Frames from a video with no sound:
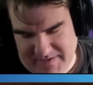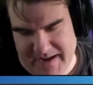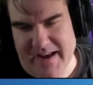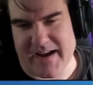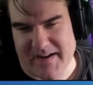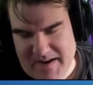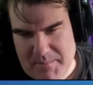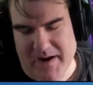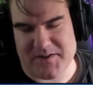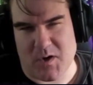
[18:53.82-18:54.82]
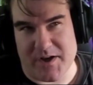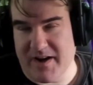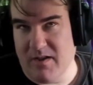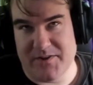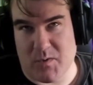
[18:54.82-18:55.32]
Yeah, because you
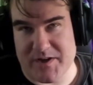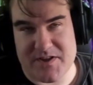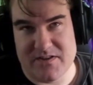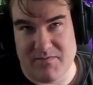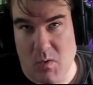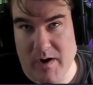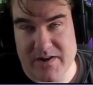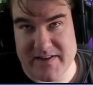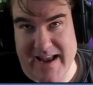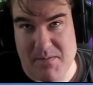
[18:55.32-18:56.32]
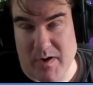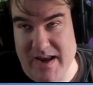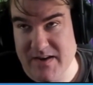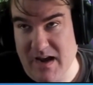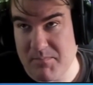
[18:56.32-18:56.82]
get all these questions of, well, where does the camera
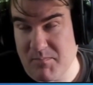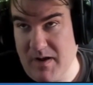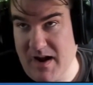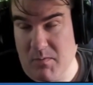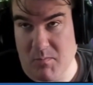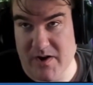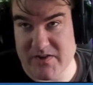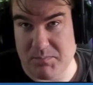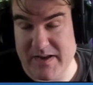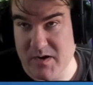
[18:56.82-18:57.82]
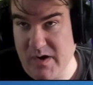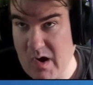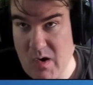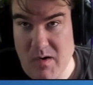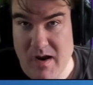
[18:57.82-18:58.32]
end up? How, where does the player
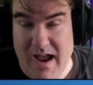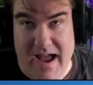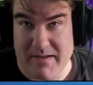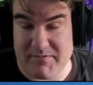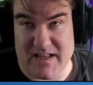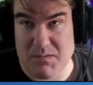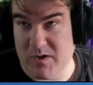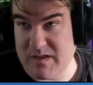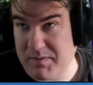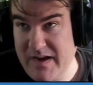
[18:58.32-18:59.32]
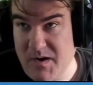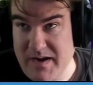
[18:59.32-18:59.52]
go? You have to teleport the player.